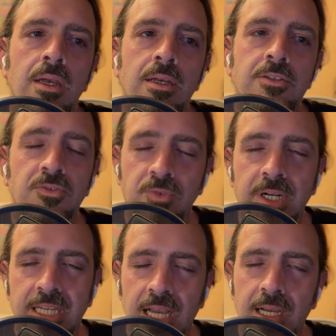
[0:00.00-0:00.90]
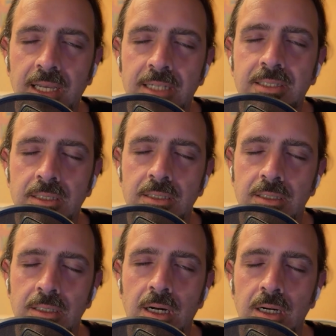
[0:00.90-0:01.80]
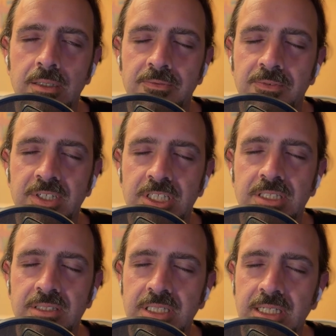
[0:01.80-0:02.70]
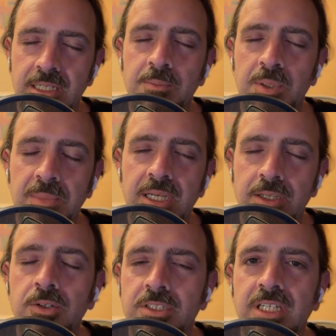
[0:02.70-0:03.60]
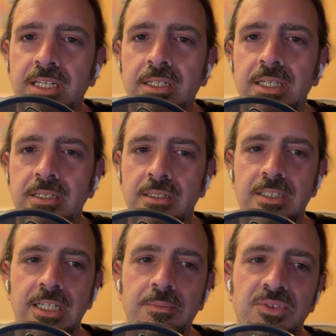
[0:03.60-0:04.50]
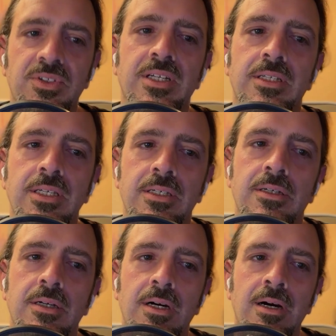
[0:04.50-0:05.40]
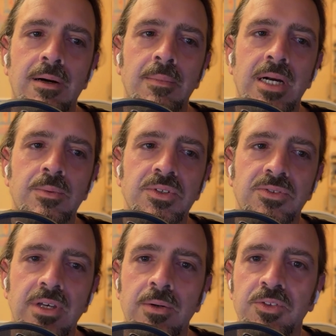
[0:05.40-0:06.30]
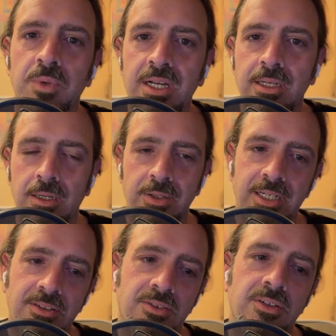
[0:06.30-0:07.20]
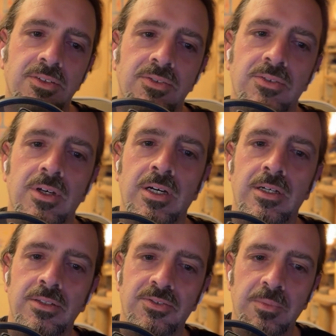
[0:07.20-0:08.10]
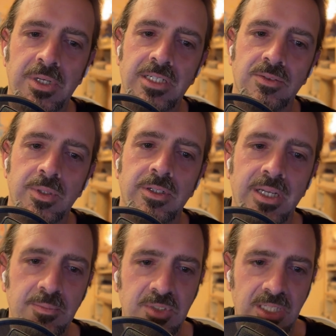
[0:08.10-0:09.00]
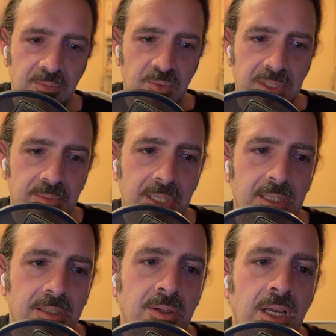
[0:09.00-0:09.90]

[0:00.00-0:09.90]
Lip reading: It's funny. I had to unofficially implement your technique, the James technique. I was rocking Codex because someone on Twitter named James Montemagno